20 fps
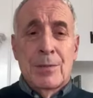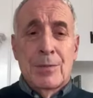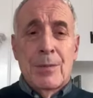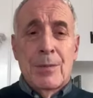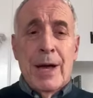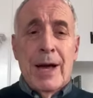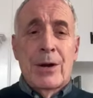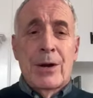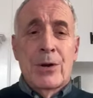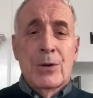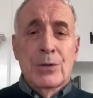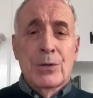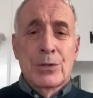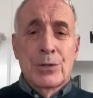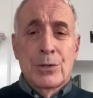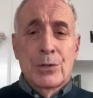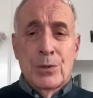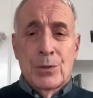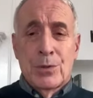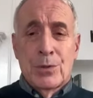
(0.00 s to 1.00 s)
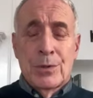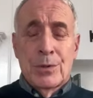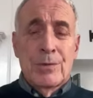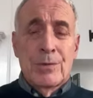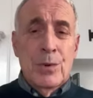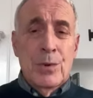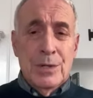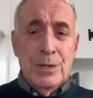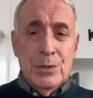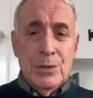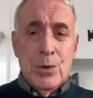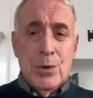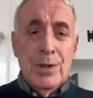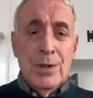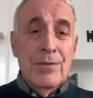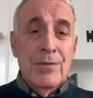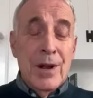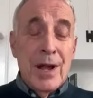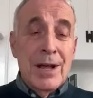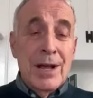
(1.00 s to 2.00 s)
matter to the, what's called
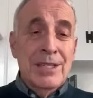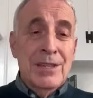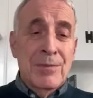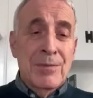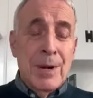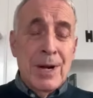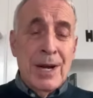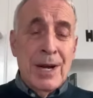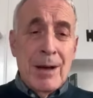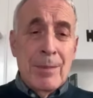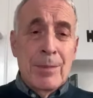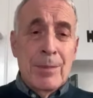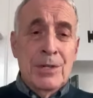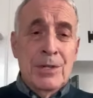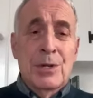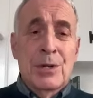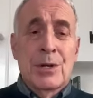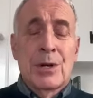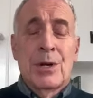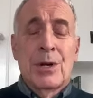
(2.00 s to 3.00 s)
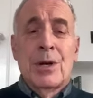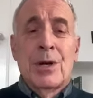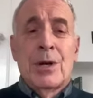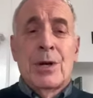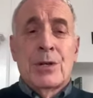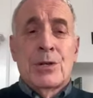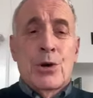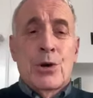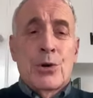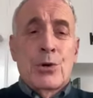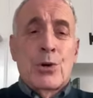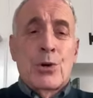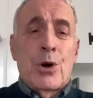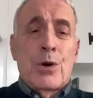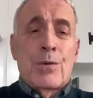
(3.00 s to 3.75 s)
the velocity of money, how much it turned yes.